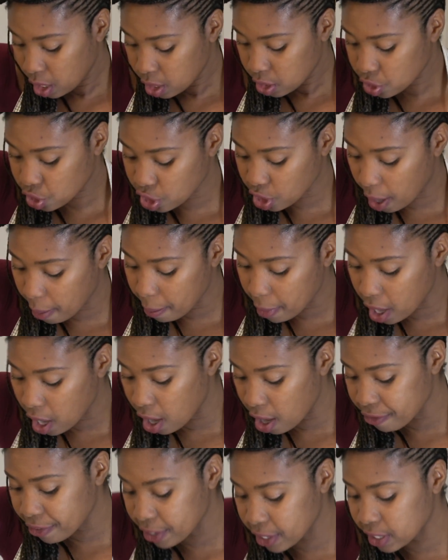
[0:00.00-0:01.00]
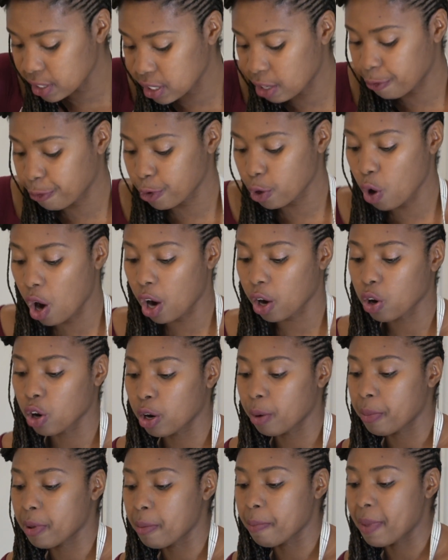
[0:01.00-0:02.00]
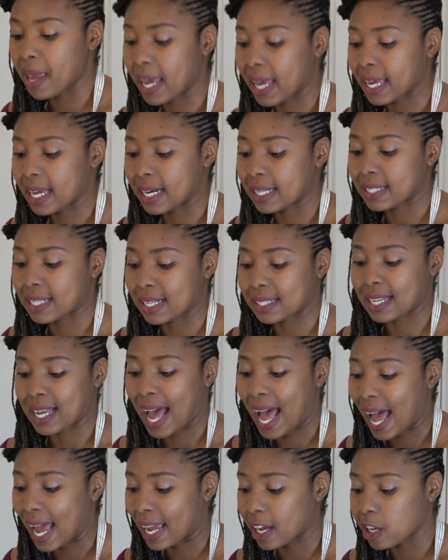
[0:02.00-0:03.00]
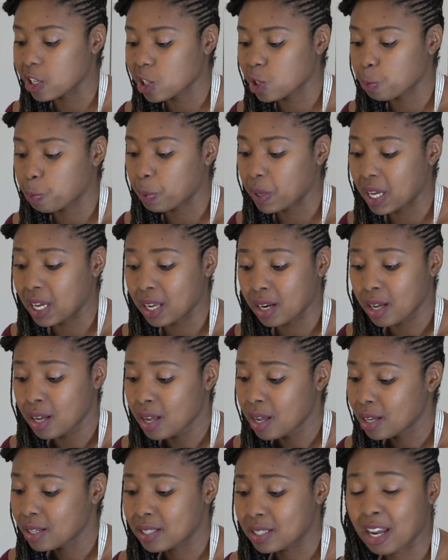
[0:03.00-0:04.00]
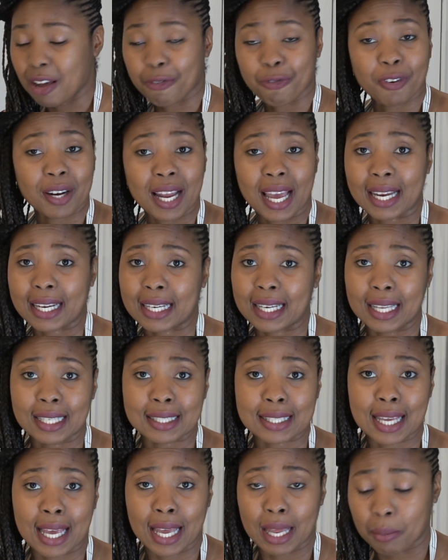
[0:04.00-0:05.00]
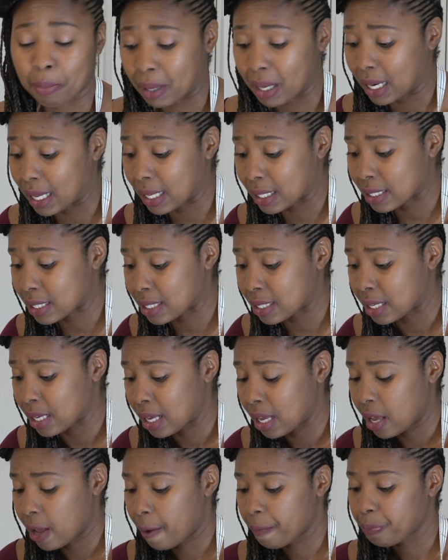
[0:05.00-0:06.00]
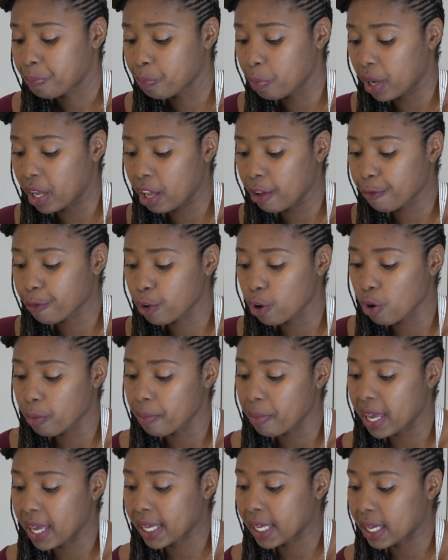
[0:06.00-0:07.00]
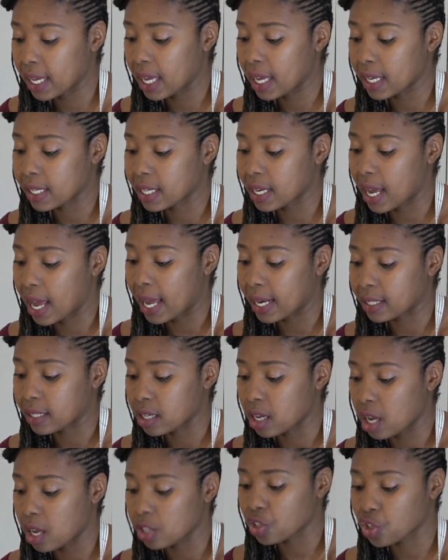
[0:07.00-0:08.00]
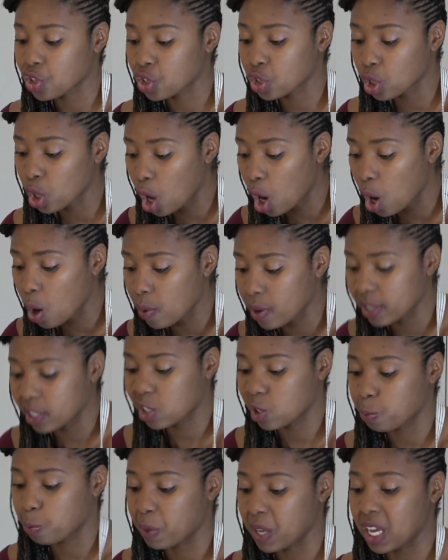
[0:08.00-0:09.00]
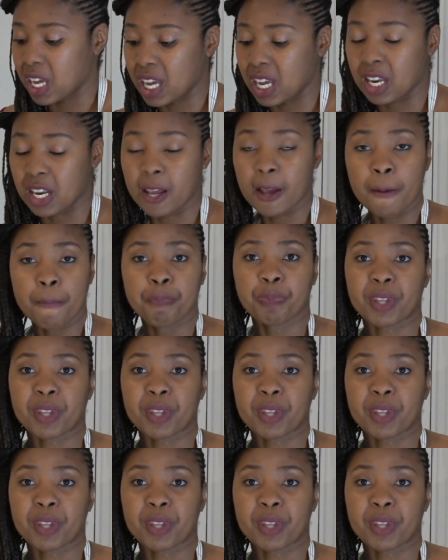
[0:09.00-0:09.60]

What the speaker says: Some ovens, if you are going to be making it at a higher speed, definitely 10 minutes. But if you're making it at a slower speed,